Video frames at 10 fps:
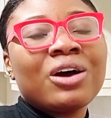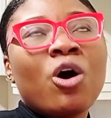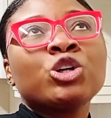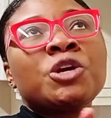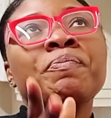
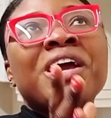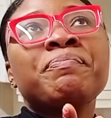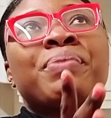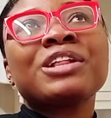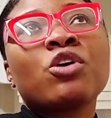oh, she
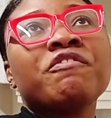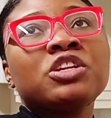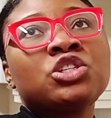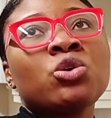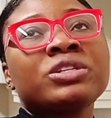paid part of
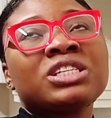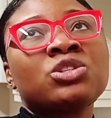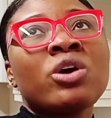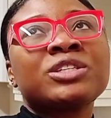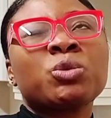the COS.
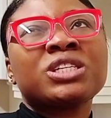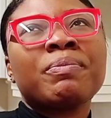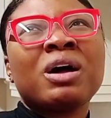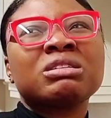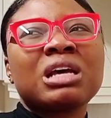The COS was
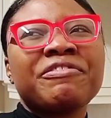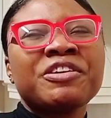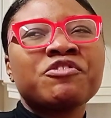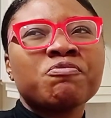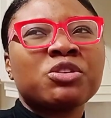about, I
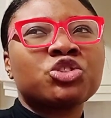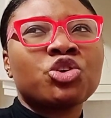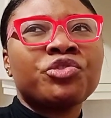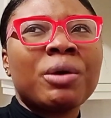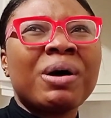think from the
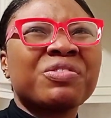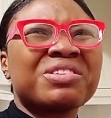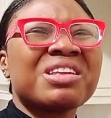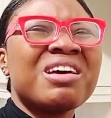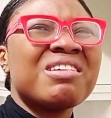story,
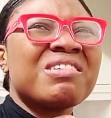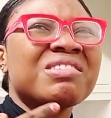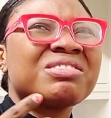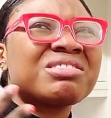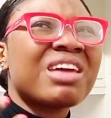about
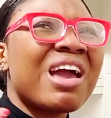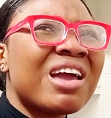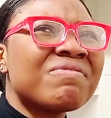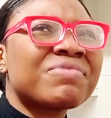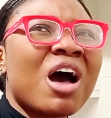
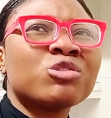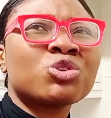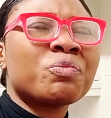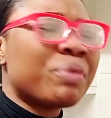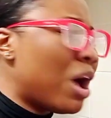
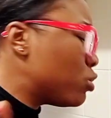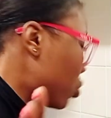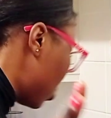£10,000